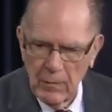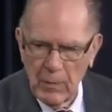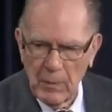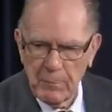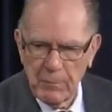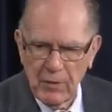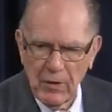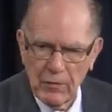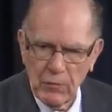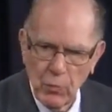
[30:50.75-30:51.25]

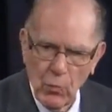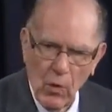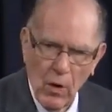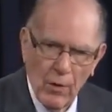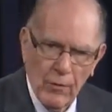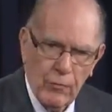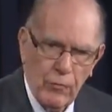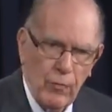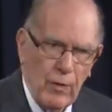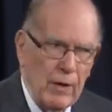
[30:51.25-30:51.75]
since Wall
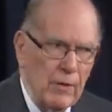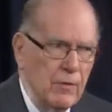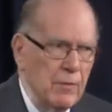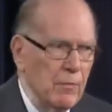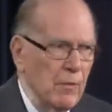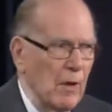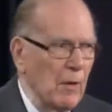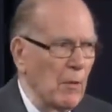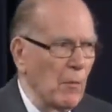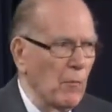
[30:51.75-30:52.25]
Street's
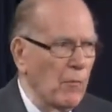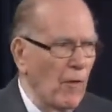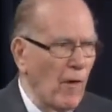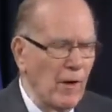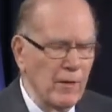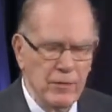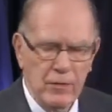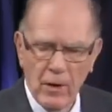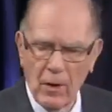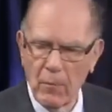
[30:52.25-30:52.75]

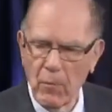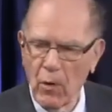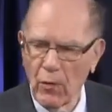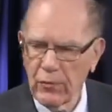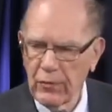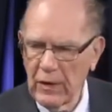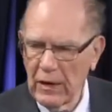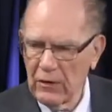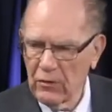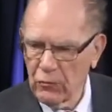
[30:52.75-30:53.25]
funds are
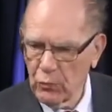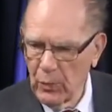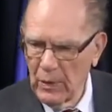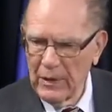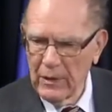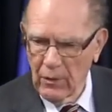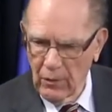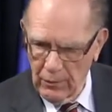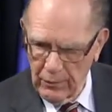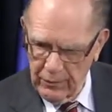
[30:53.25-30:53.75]
mostly
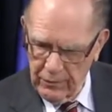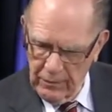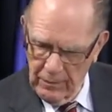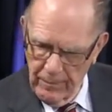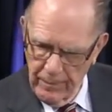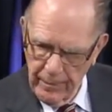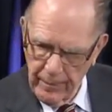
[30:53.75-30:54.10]
swindles,